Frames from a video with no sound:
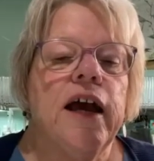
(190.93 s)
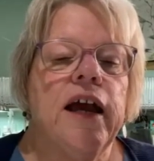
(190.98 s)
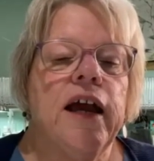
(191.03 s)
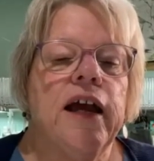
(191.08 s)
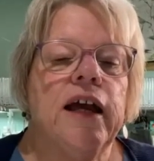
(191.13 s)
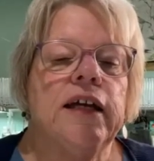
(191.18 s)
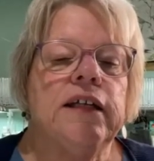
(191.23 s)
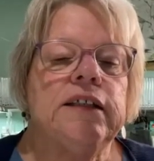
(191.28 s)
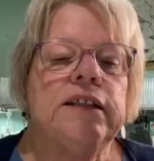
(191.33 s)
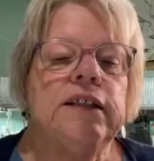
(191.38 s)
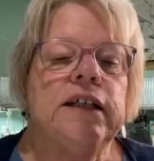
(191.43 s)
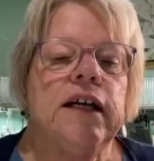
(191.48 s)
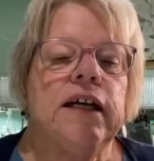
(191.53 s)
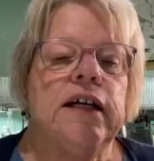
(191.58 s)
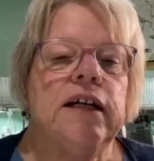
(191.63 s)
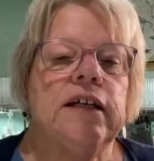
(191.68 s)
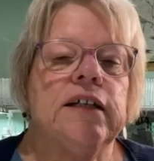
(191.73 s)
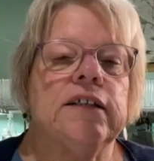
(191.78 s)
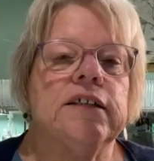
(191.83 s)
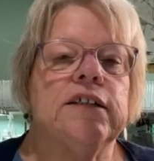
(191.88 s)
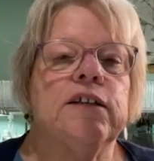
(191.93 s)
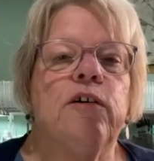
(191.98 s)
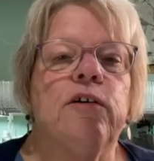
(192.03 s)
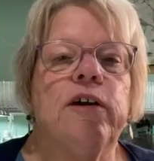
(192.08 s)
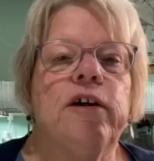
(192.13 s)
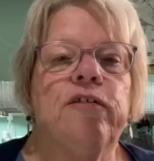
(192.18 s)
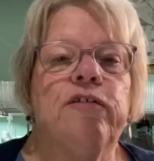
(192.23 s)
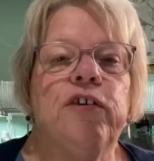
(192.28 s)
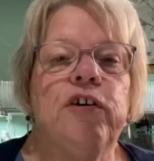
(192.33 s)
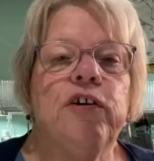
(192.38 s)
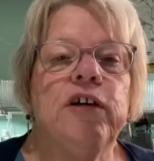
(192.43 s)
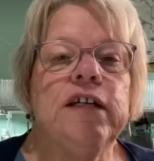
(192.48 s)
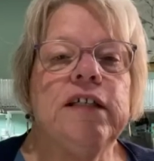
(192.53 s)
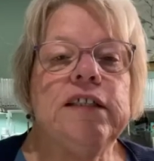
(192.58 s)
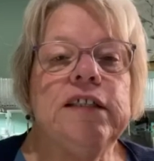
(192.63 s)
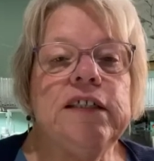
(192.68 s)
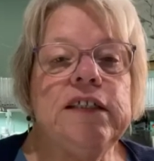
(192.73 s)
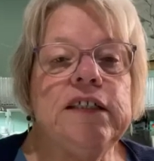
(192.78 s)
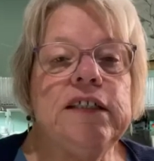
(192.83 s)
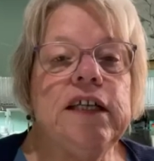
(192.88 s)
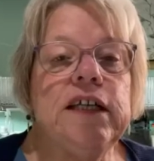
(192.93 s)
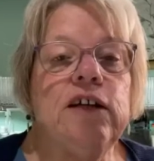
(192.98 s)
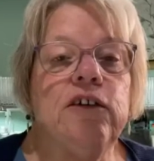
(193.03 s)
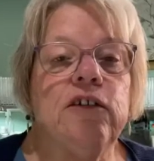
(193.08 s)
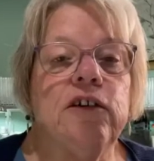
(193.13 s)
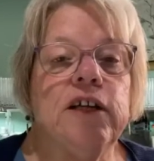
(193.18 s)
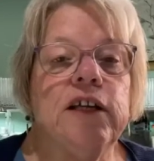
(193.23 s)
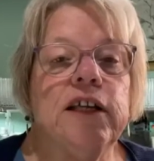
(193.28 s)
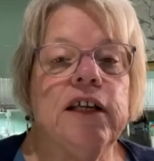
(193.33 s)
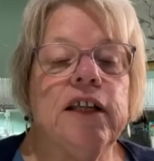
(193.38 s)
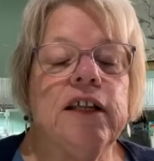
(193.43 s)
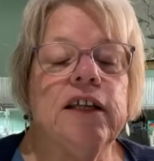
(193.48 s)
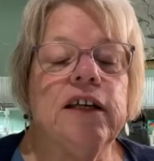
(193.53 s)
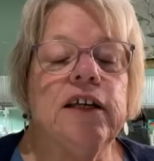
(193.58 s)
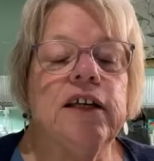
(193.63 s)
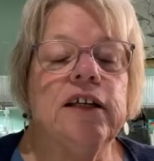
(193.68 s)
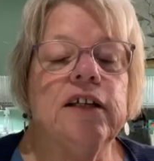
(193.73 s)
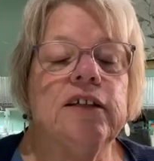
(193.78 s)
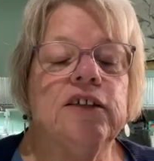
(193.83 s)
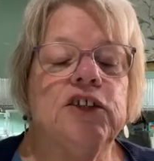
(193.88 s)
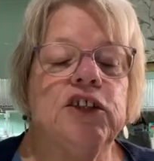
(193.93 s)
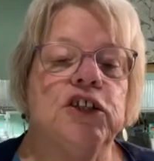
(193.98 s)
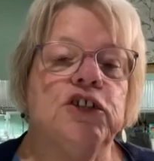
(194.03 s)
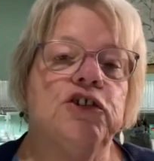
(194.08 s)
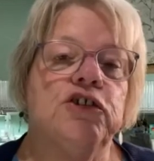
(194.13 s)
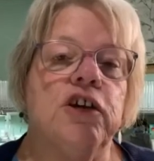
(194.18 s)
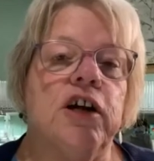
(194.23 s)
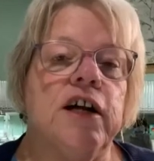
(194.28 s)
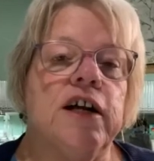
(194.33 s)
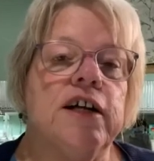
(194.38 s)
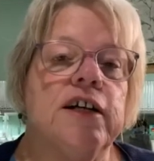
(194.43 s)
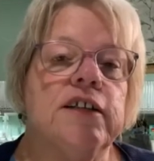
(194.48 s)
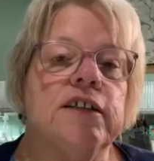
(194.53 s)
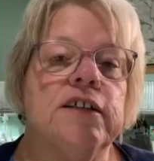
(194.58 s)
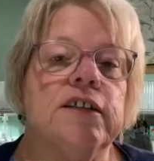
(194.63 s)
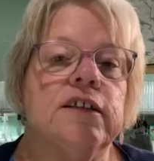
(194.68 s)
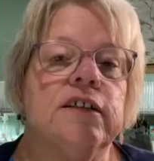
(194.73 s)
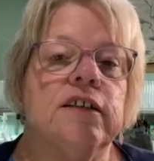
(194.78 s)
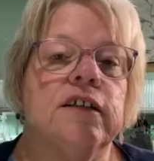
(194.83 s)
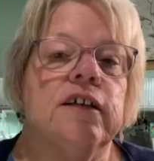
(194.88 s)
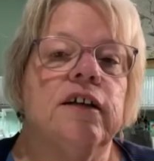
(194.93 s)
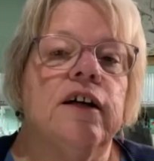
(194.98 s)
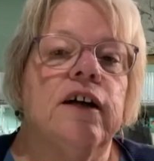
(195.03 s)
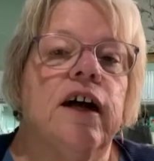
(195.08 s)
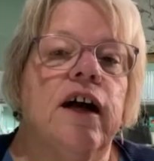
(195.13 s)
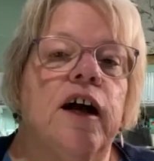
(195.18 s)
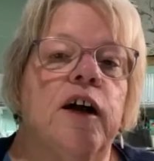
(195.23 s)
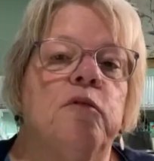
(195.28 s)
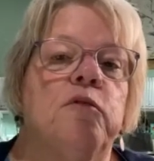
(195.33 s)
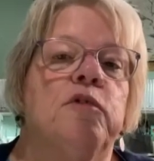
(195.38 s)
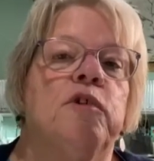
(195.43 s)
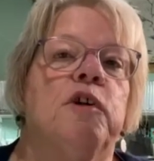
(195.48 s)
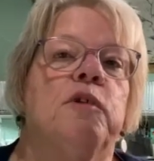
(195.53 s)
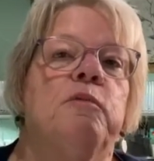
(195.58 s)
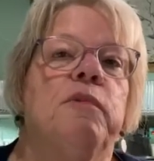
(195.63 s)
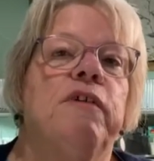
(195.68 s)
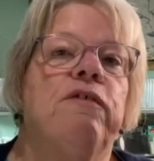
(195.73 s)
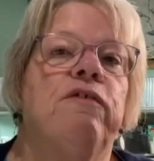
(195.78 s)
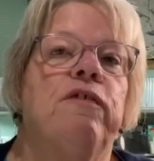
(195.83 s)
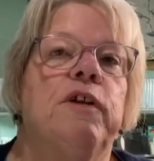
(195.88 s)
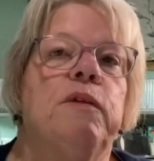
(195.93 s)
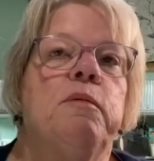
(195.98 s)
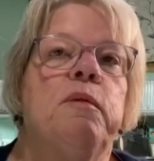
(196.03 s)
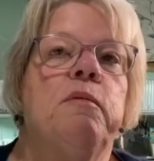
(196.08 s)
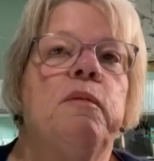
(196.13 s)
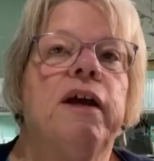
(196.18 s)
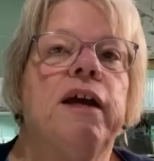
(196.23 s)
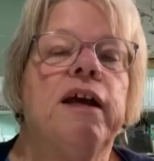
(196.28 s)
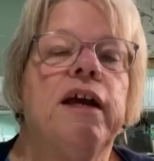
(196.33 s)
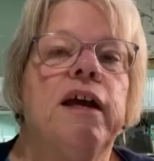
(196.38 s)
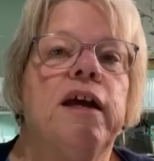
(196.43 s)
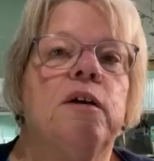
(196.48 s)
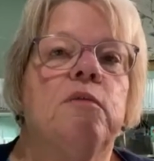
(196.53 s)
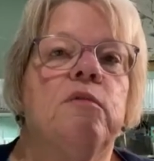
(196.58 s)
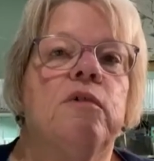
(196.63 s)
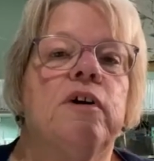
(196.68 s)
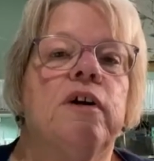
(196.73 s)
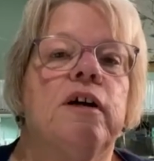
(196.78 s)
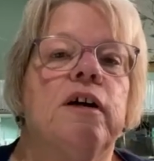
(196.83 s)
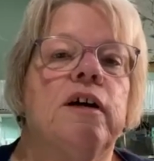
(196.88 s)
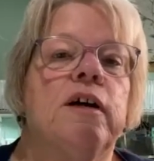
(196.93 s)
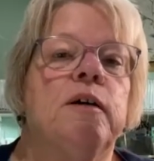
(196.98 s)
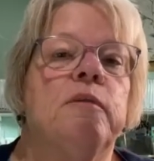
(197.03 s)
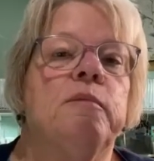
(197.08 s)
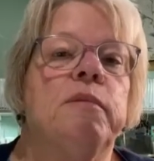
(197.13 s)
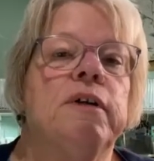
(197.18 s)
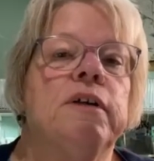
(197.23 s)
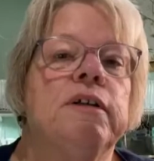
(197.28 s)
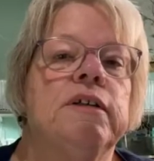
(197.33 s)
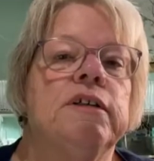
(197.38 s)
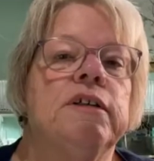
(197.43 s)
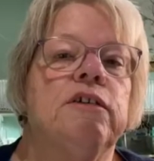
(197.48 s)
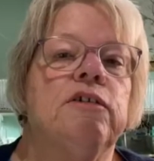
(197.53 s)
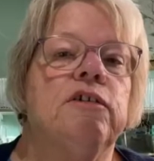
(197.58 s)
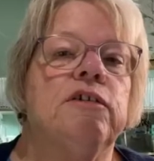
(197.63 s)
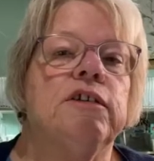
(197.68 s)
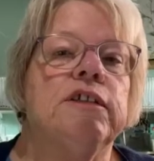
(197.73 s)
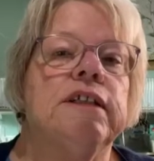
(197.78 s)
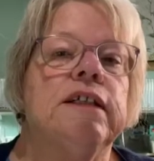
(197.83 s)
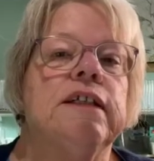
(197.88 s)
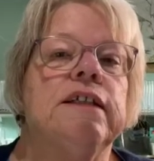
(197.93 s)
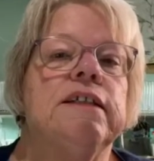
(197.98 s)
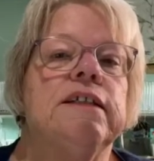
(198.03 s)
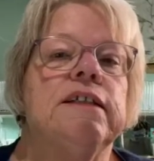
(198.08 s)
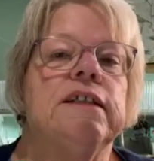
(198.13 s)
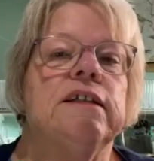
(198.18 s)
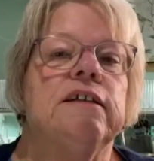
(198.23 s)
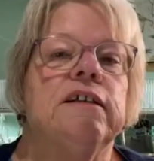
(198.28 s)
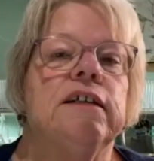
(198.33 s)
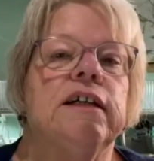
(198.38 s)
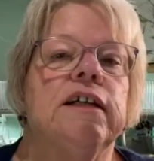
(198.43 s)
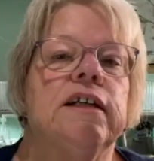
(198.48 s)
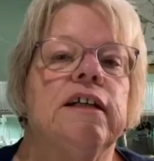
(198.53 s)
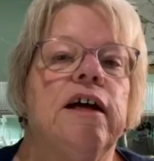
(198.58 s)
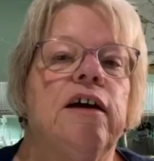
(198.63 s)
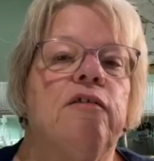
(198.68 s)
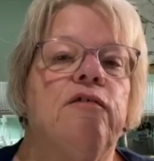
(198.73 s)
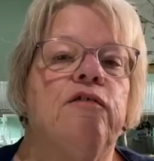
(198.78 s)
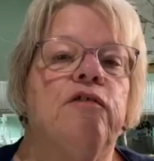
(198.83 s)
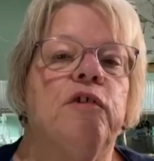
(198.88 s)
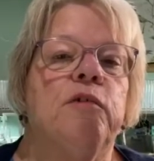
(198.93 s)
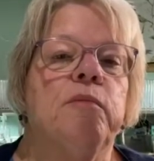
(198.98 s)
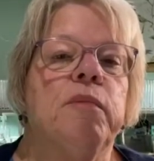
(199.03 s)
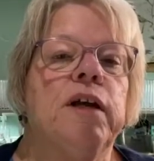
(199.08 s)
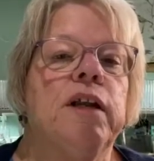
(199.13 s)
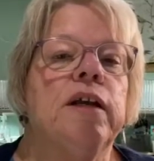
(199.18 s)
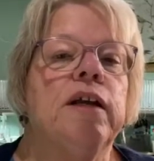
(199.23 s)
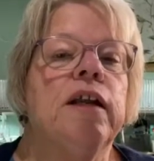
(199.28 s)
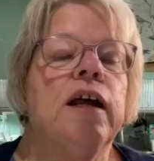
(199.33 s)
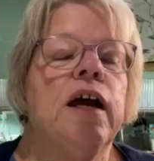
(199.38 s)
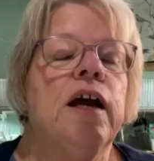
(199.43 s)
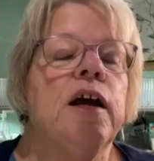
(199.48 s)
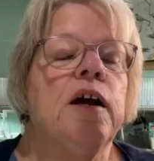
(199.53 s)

And uh, so if you get dizzy or anything, shut your eyes I'm going to be flipping my camera up so you'll see the ceiling in that for a minute.